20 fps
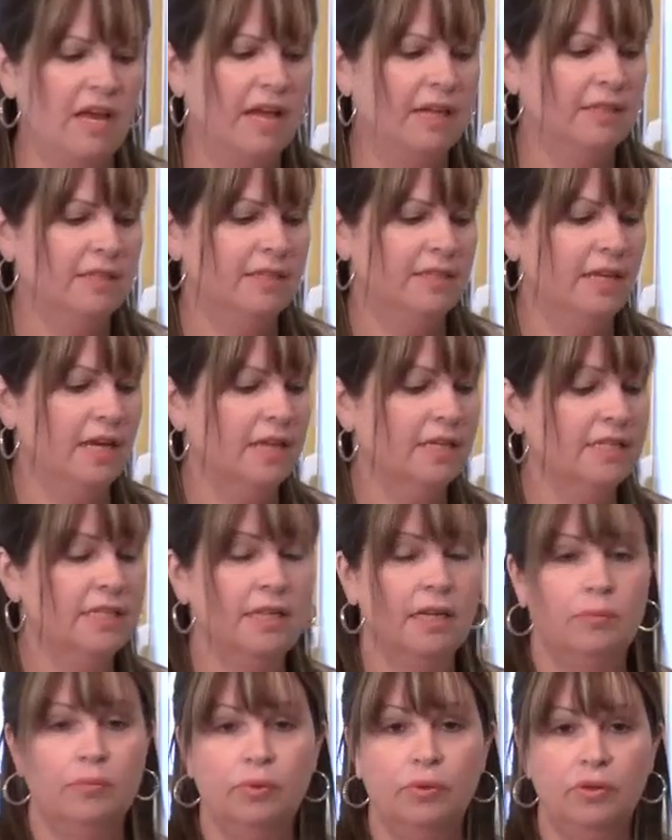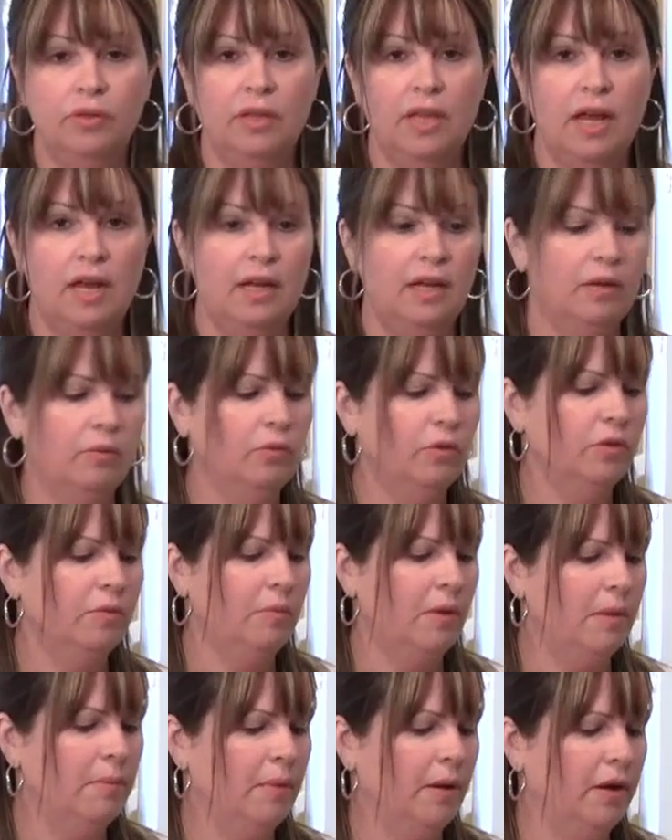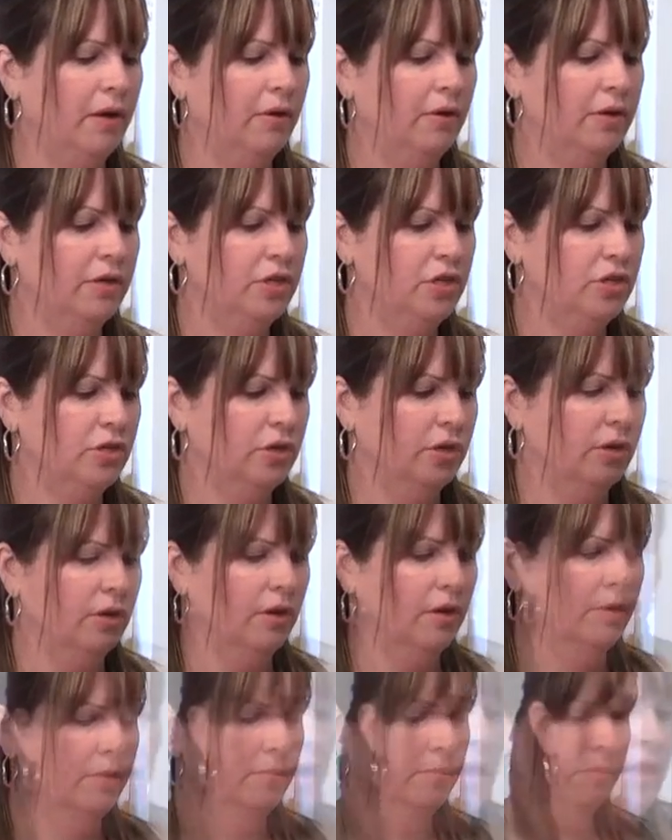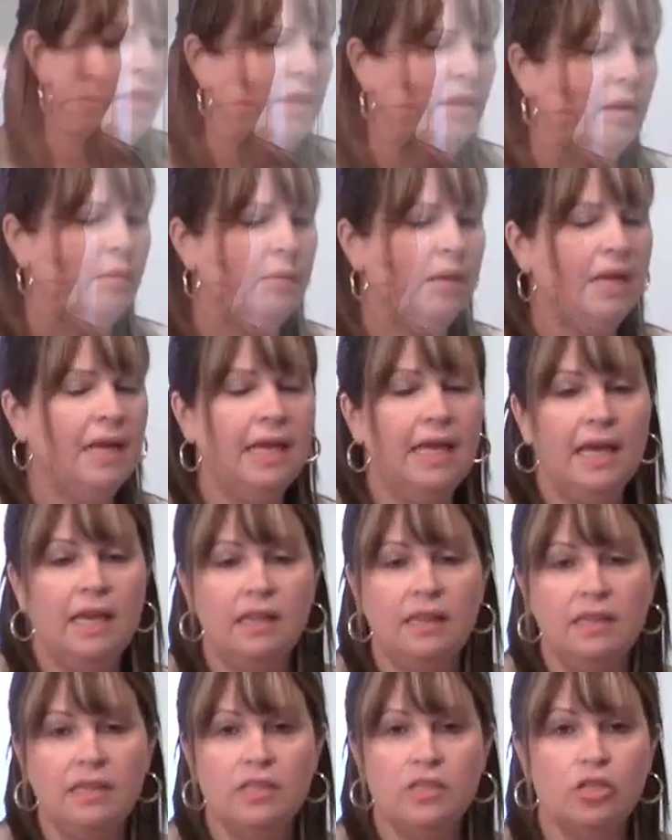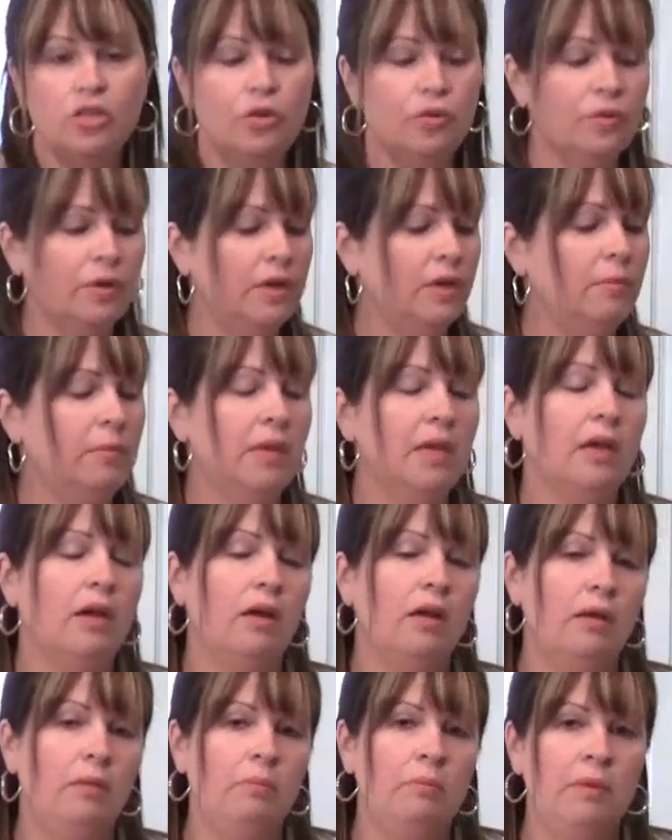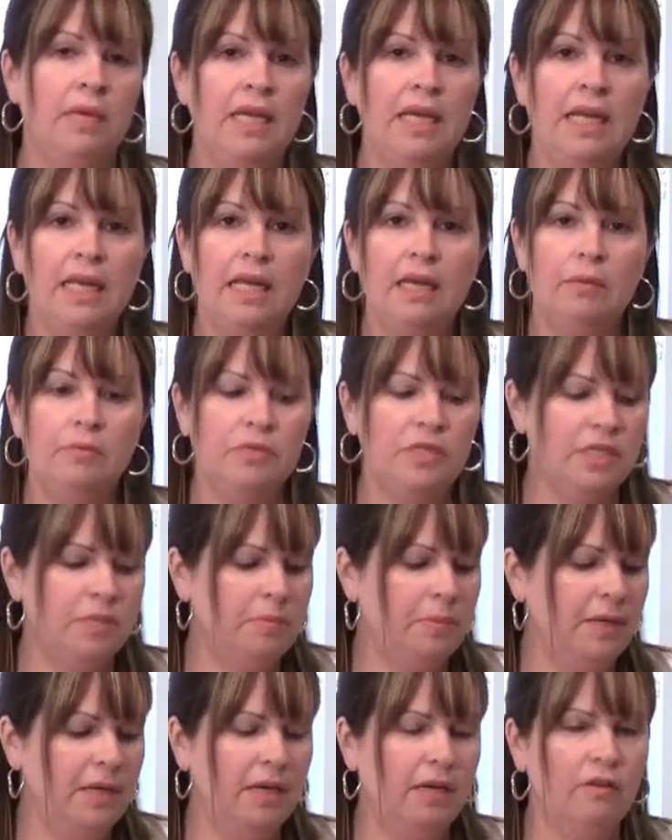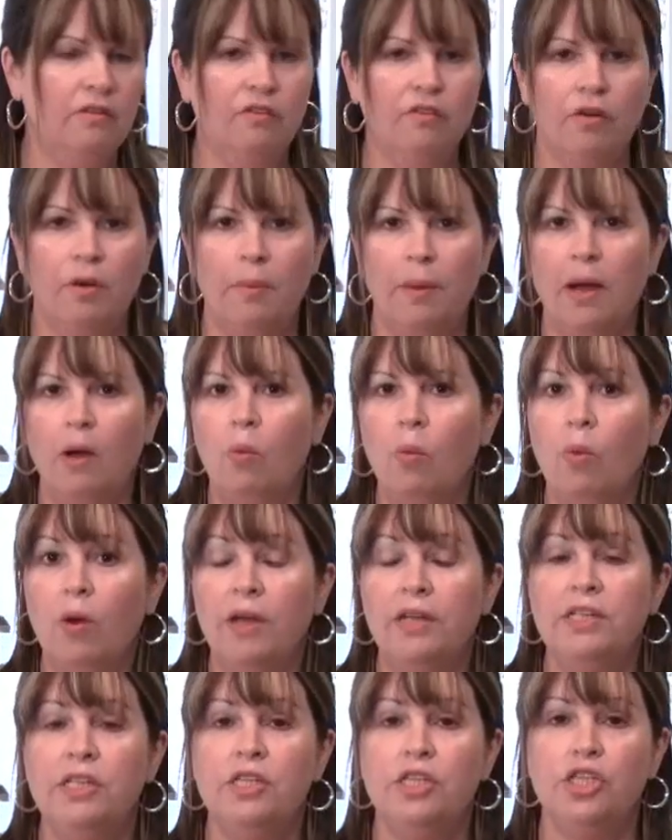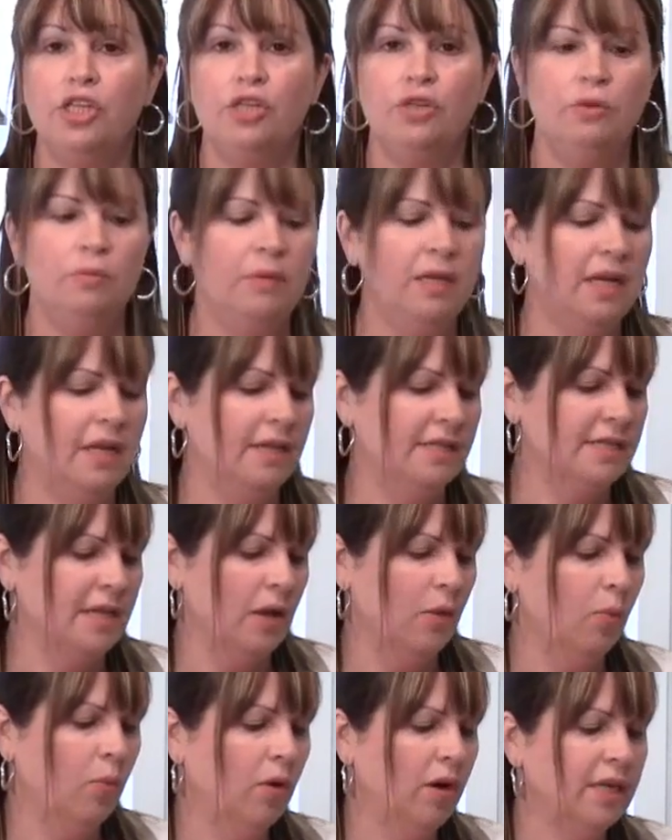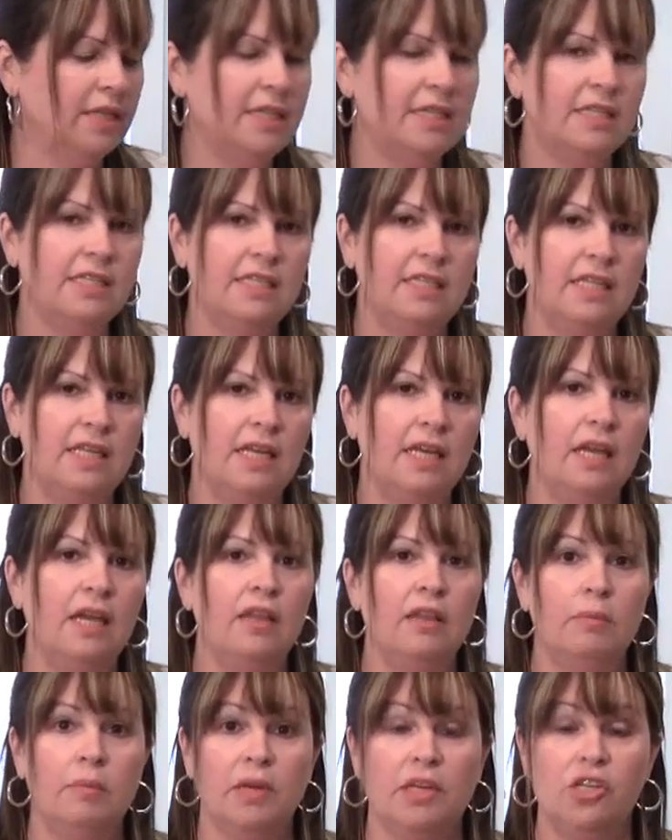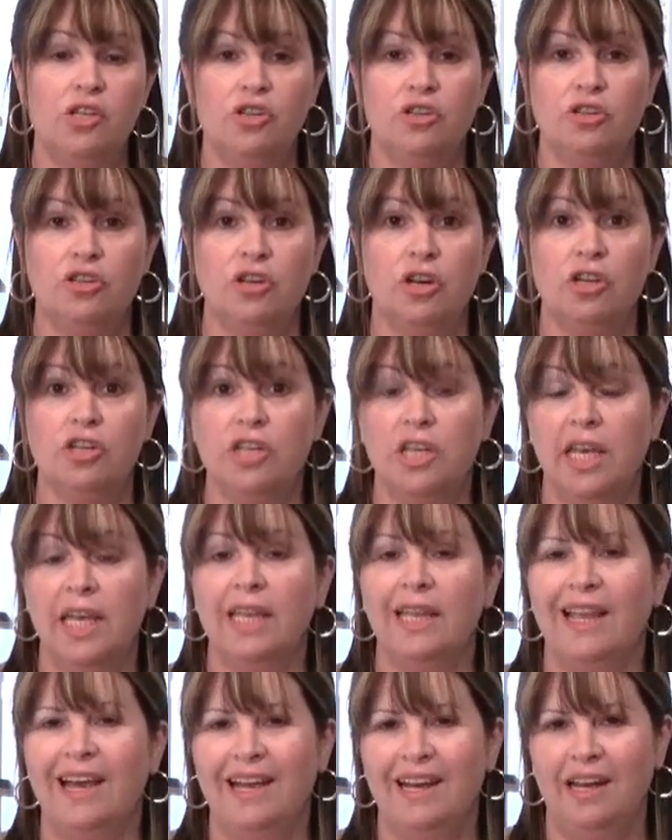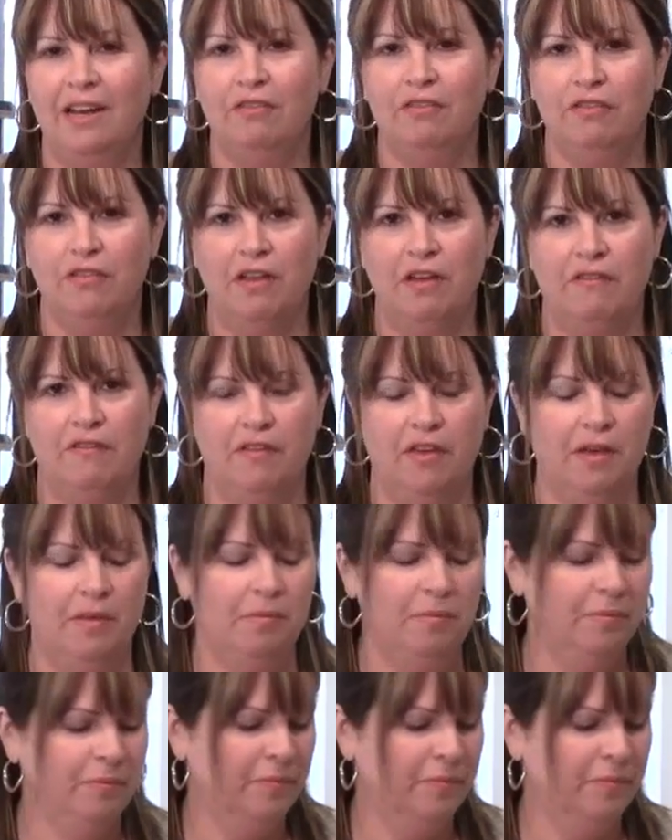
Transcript: that zest and put that in with my butter and sugar. Then I'm going to get this creaming on a medium speed for about one to two minutes. I want to see the mixture start to get light and fluffy.